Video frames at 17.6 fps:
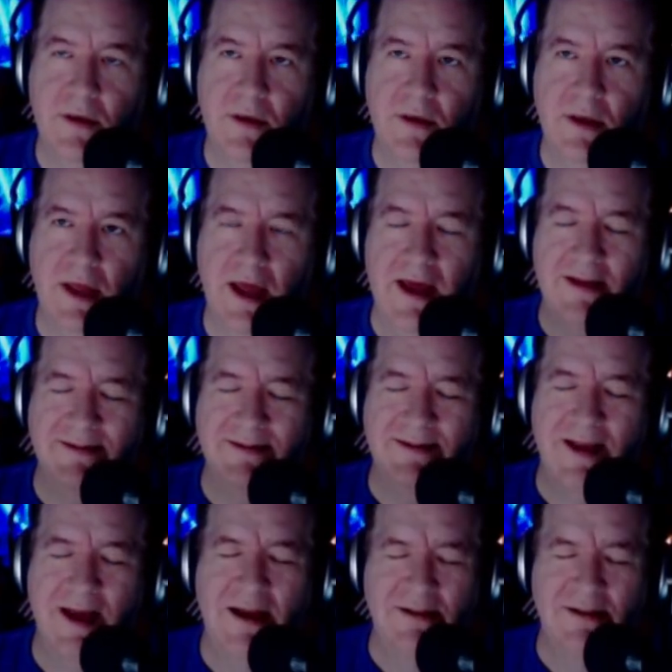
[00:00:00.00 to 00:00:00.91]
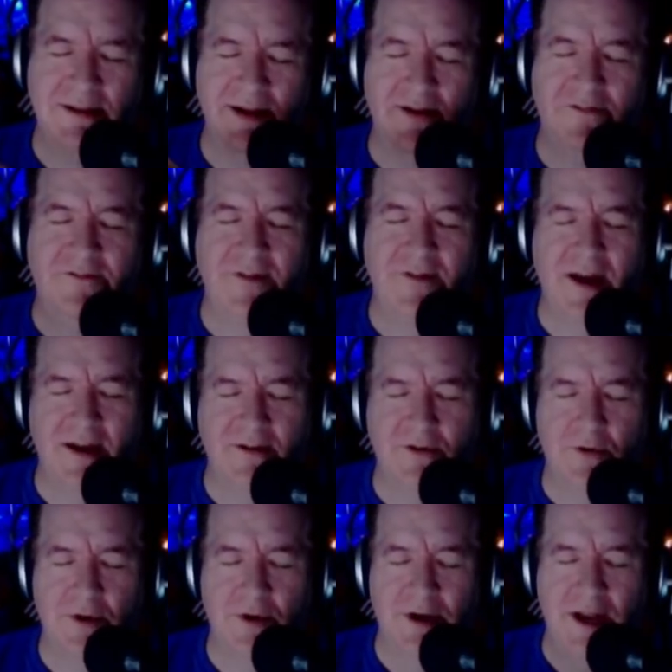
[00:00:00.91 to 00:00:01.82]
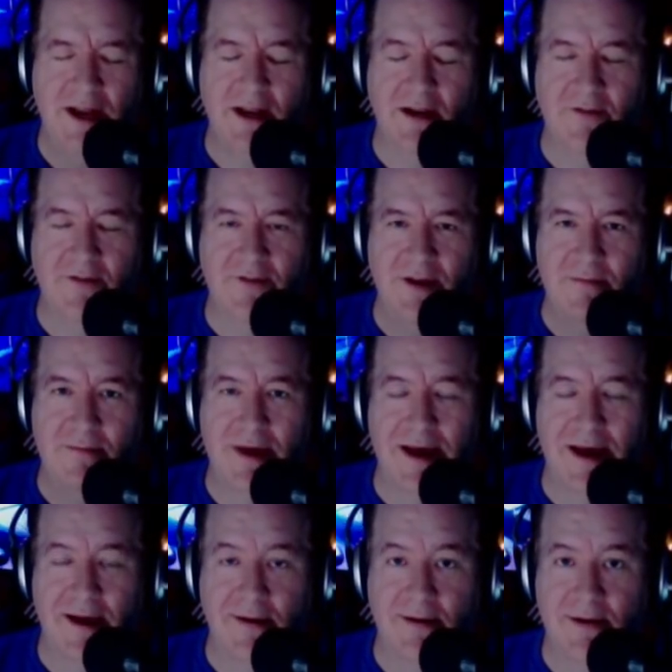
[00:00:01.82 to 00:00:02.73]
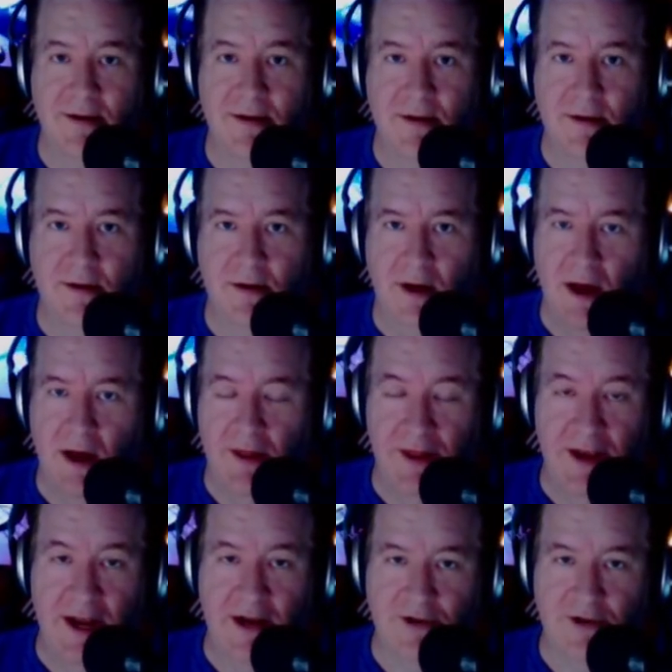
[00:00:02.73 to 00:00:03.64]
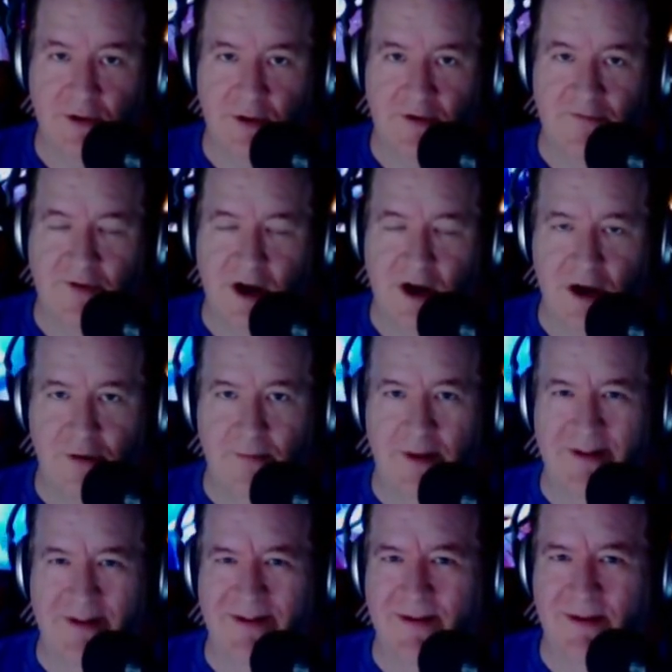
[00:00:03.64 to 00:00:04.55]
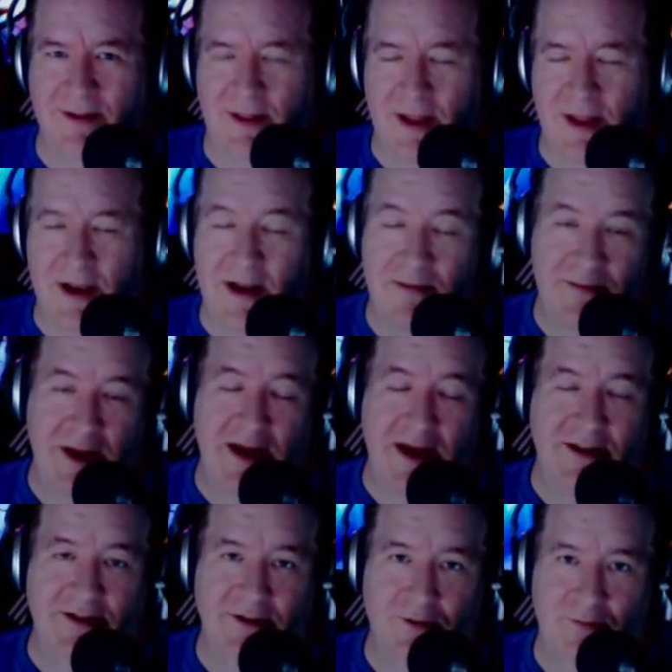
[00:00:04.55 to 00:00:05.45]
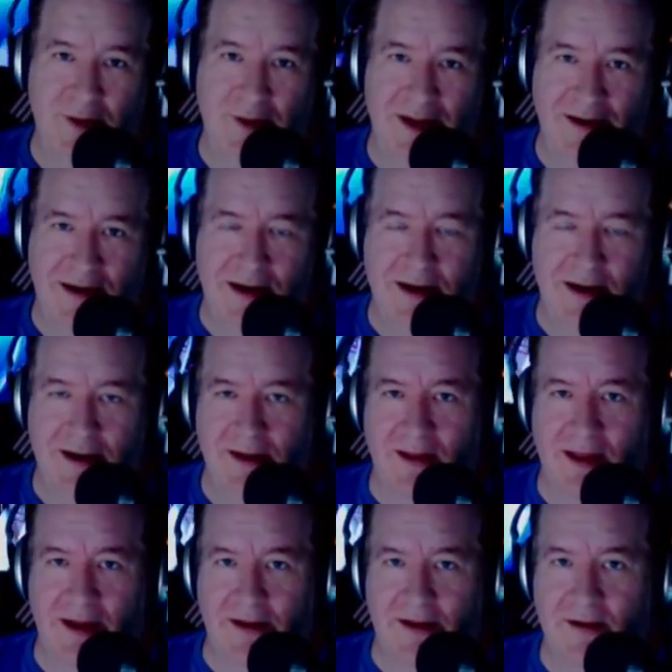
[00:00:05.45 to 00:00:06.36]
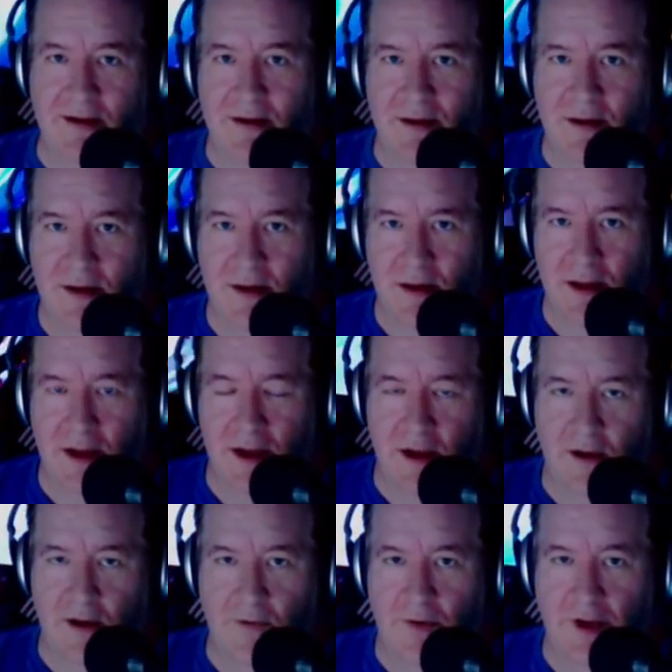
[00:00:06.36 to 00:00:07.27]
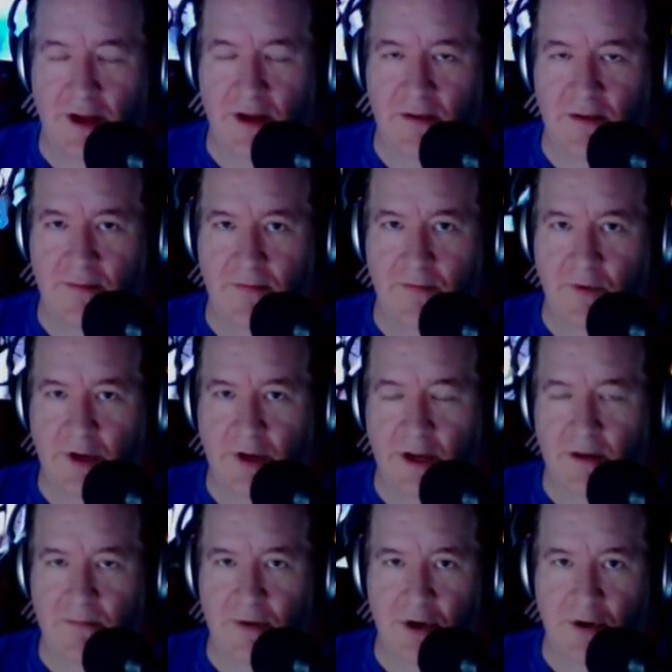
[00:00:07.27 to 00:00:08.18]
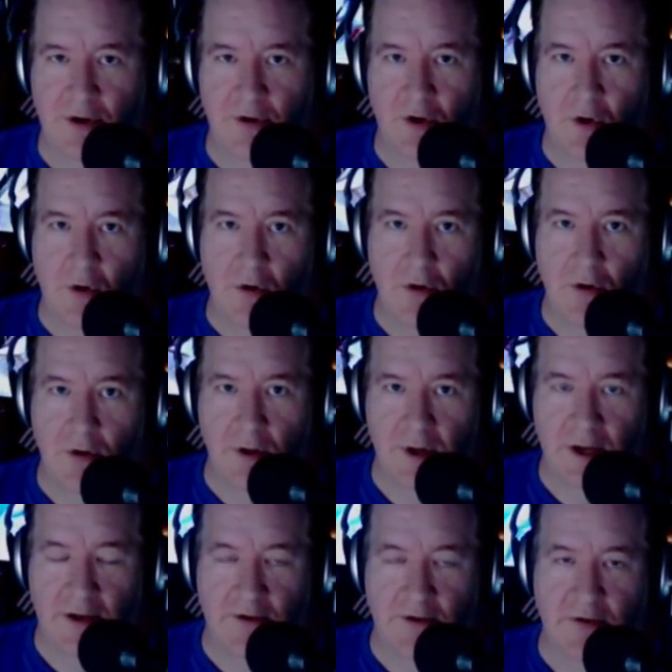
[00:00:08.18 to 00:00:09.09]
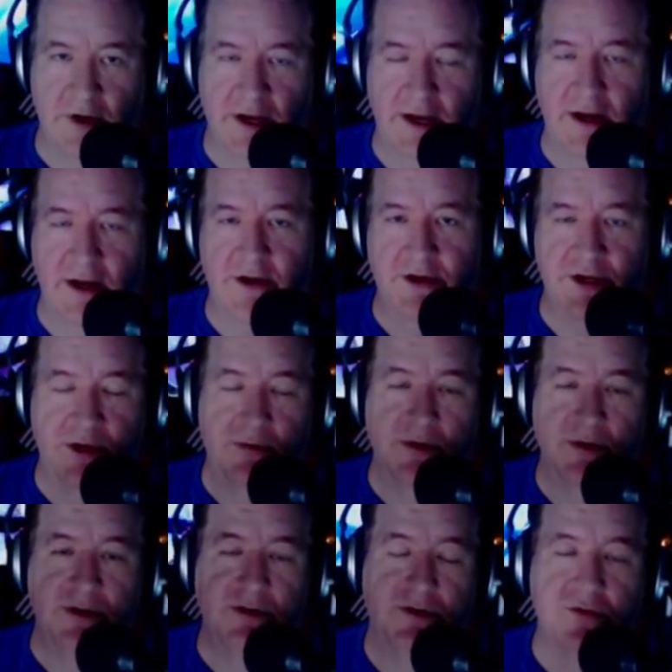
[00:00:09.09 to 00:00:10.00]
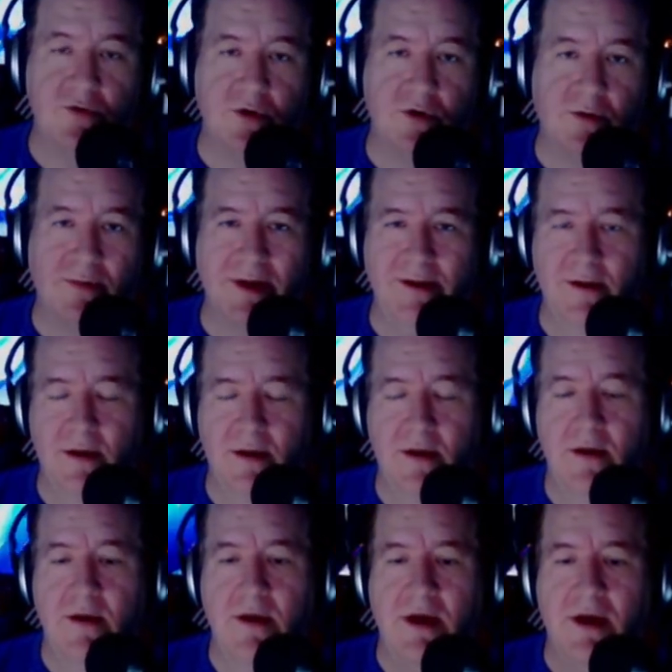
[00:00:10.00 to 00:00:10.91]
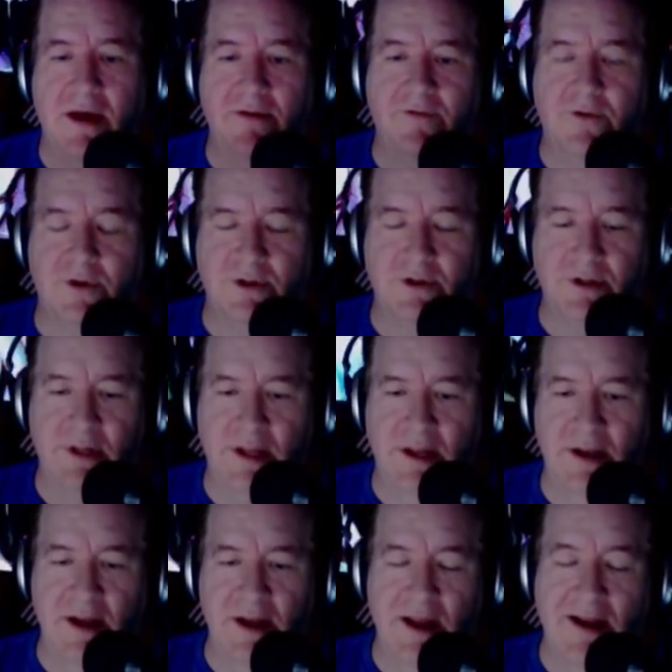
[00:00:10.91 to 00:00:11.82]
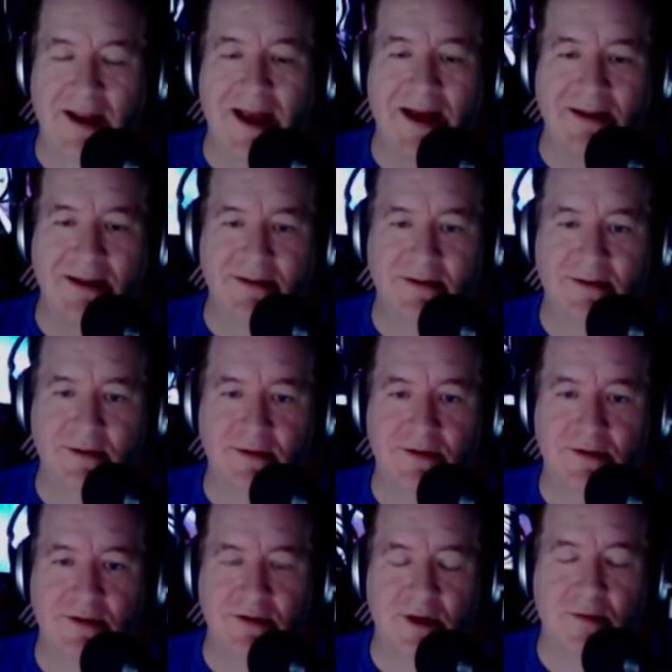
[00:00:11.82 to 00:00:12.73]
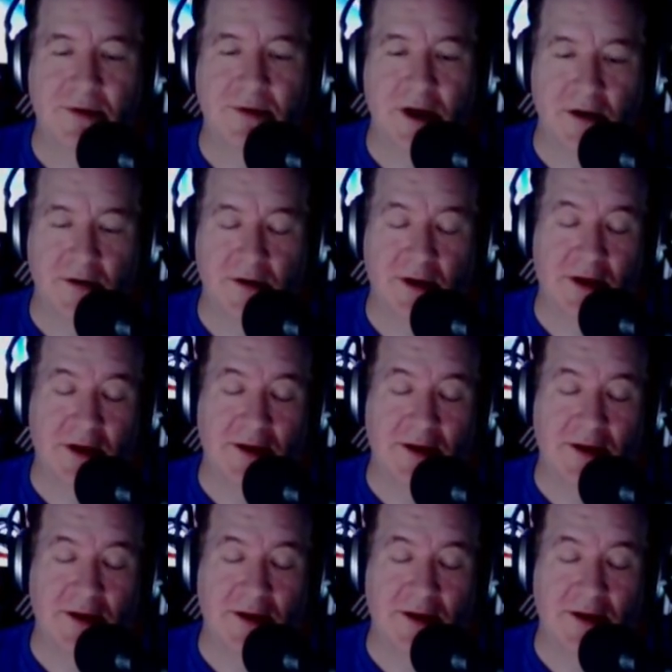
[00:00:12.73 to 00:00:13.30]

has an effect or negative impact on the natural environment. Then I'm not so big on it. Like, we can burn coal and create energy, which is cool, but unfortunately it has apparently